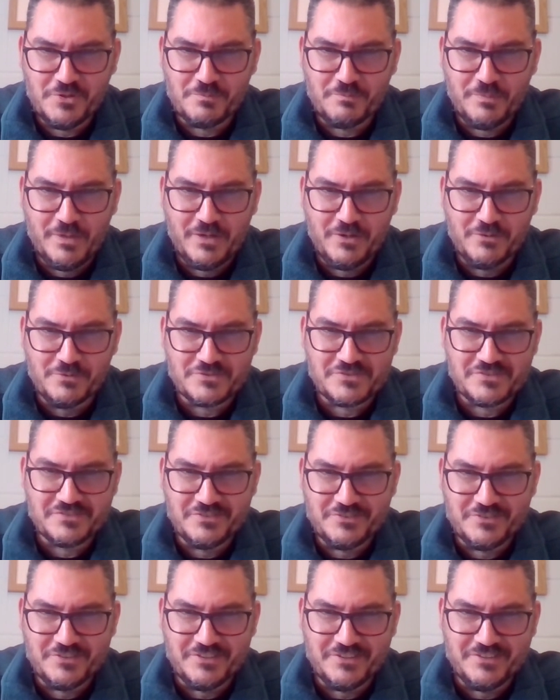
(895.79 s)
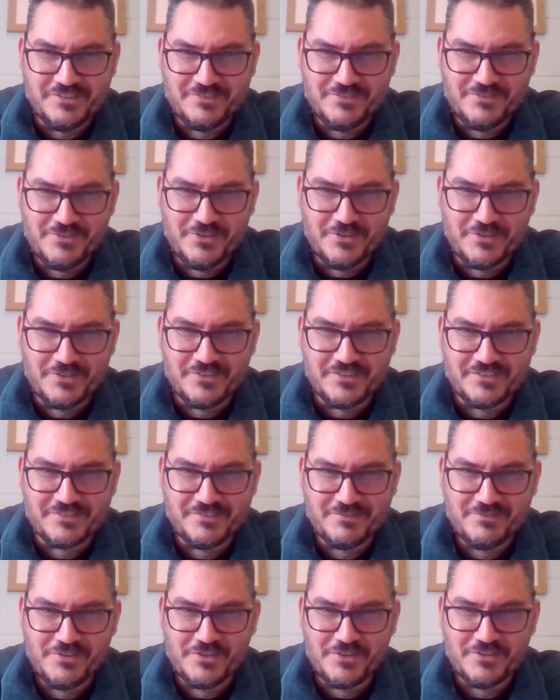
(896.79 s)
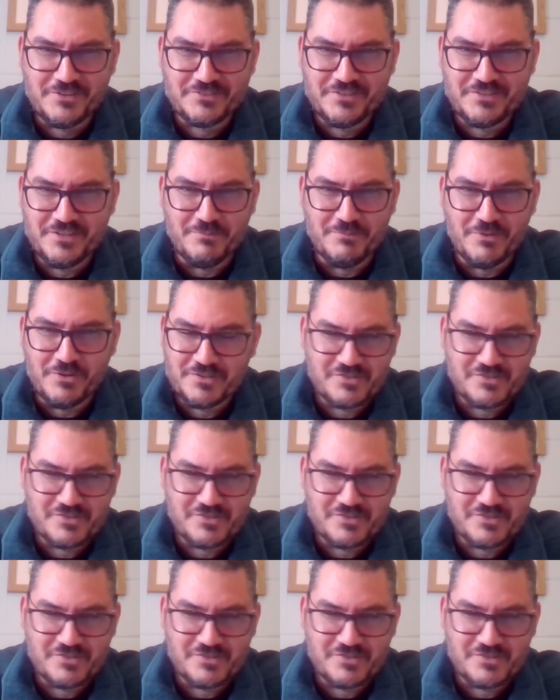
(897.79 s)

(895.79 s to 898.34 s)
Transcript: pals and the other team?